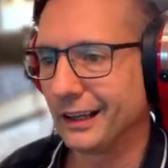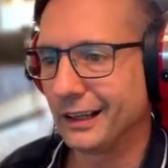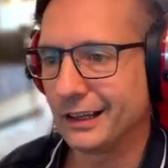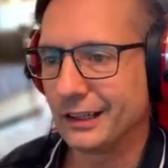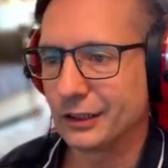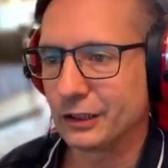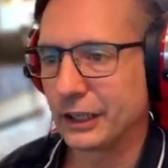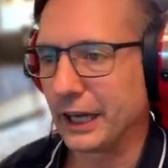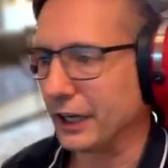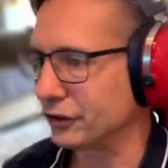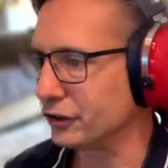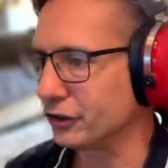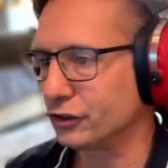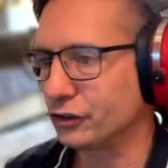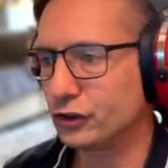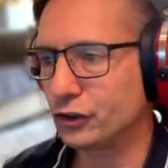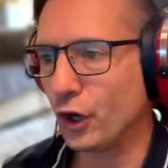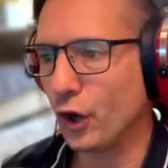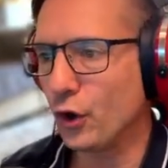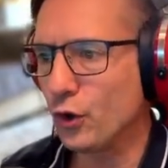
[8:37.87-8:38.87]
get
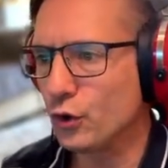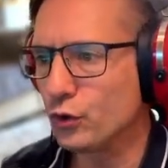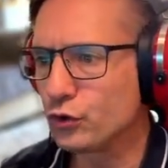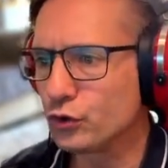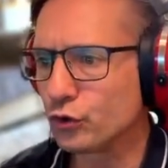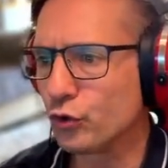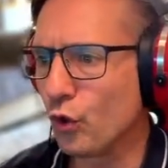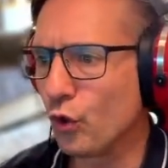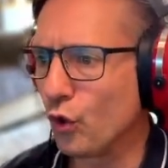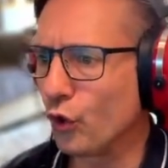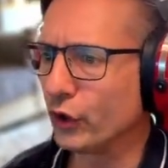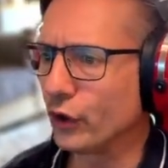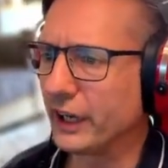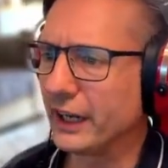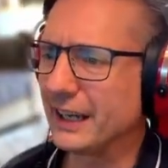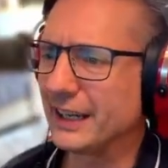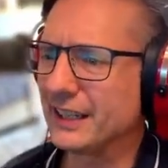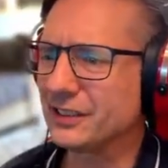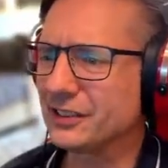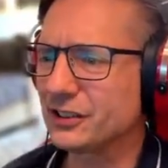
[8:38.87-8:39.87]
so drawn
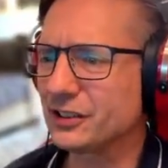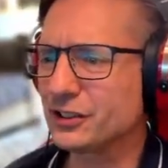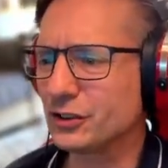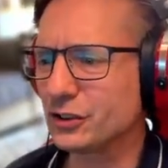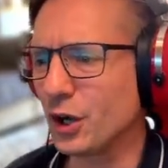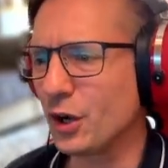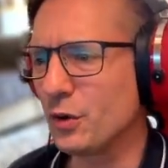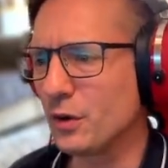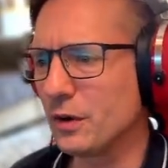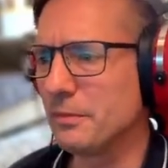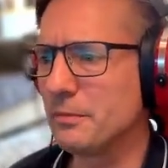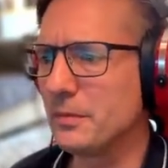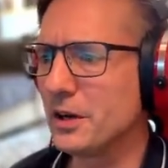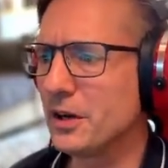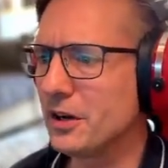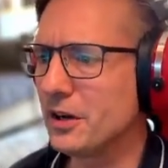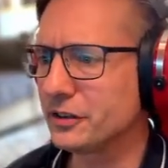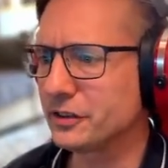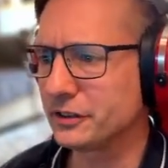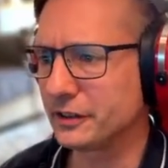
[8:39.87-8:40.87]
in. It's so
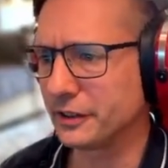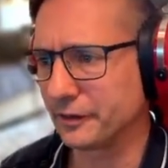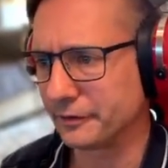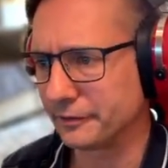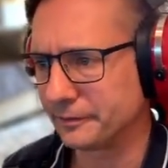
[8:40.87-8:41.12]
immersive.